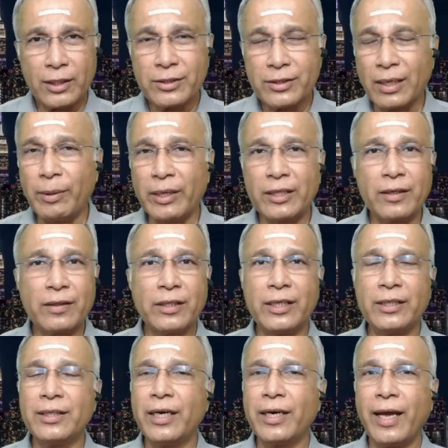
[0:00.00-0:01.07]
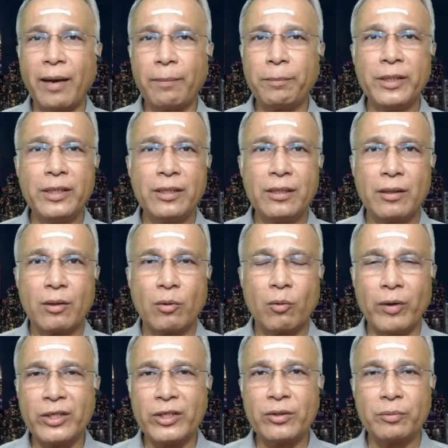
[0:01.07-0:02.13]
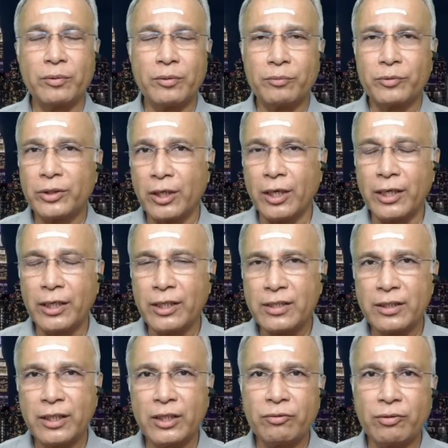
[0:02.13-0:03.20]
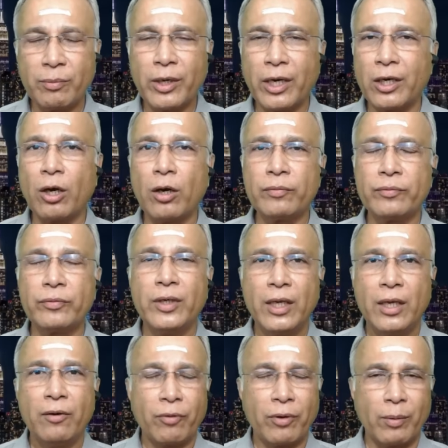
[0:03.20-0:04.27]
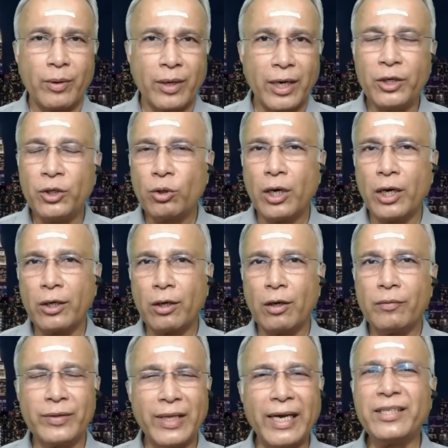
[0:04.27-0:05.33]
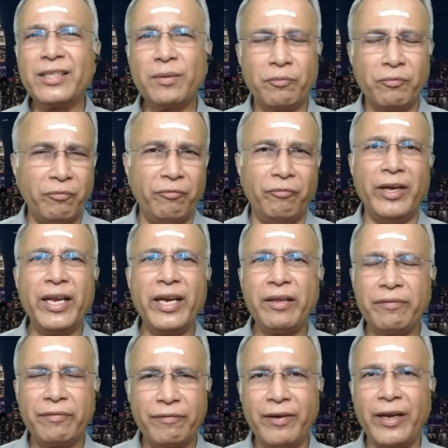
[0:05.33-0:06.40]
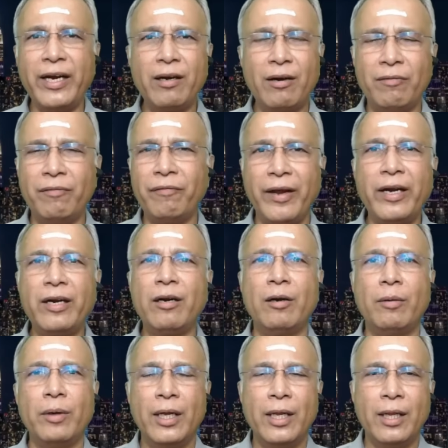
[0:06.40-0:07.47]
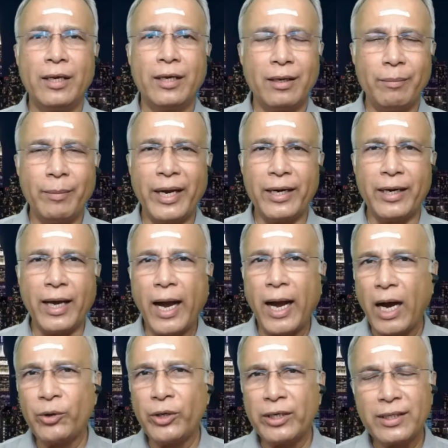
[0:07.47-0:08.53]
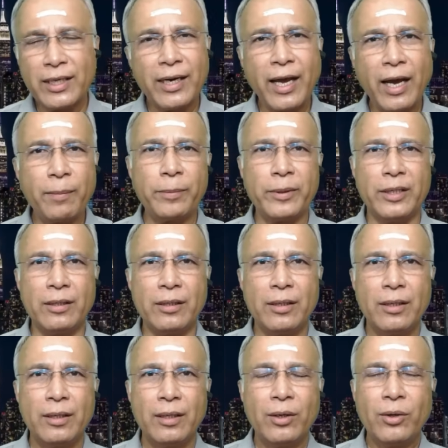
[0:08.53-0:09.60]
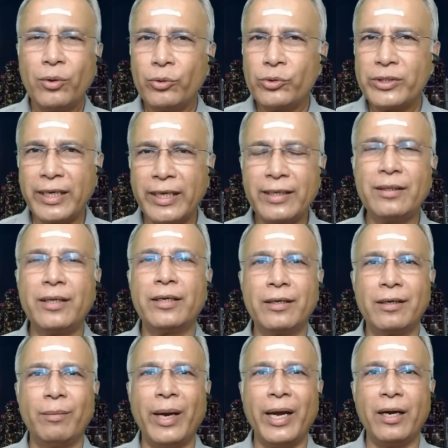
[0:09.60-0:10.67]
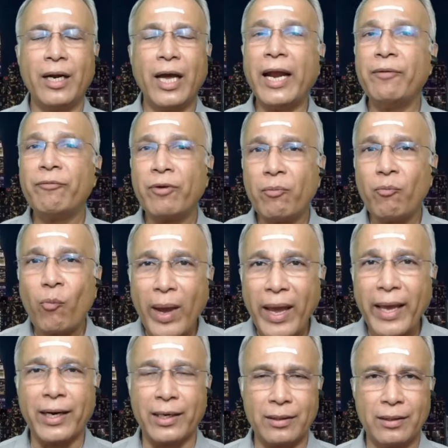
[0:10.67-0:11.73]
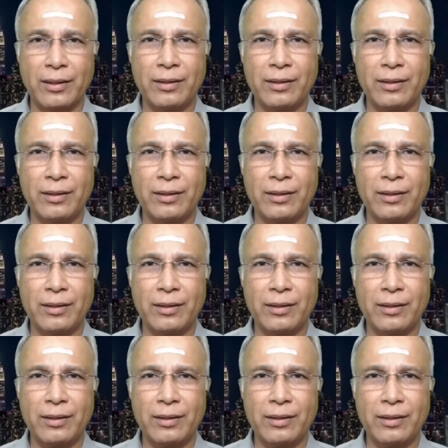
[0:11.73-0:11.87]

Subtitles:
some other thing that happened, which turned these things from cutoff, from run to cutoff. That's a very fatal, fatal command. How did that happen? Who sent that command and from where?